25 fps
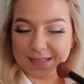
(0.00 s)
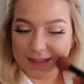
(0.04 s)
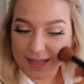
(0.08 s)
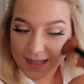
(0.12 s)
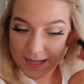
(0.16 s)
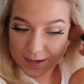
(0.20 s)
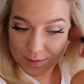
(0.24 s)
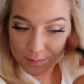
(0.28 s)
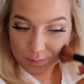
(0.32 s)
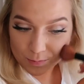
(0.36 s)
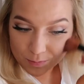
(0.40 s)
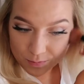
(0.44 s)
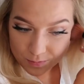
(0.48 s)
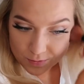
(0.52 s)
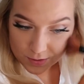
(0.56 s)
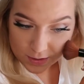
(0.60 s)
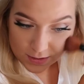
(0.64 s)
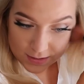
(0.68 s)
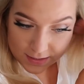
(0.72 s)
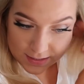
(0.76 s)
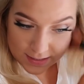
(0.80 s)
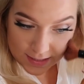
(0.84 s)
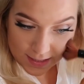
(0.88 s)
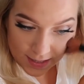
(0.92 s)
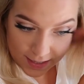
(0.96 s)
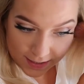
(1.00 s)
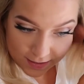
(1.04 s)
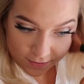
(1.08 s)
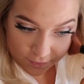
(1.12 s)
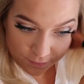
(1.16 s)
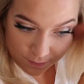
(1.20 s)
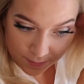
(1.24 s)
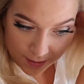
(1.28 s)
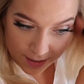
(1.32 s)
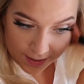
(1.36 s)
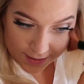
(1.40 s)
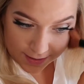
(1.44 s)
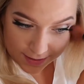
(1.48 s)
and like really kind
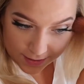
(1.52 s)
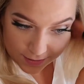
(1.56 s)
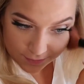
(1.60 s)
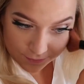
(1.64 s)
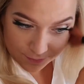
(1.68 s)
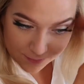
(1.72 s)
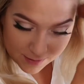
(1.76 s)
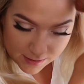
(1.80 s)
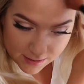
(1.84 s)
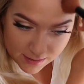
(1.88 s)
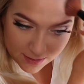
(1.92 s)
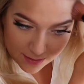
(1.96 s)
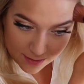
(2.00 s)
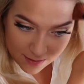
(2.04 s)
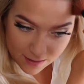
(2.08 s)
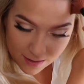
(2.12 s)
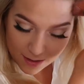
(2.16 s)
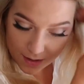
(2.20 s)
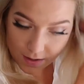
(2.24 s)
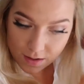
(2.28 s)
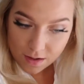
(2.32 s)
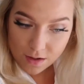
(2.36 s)
of petty of me.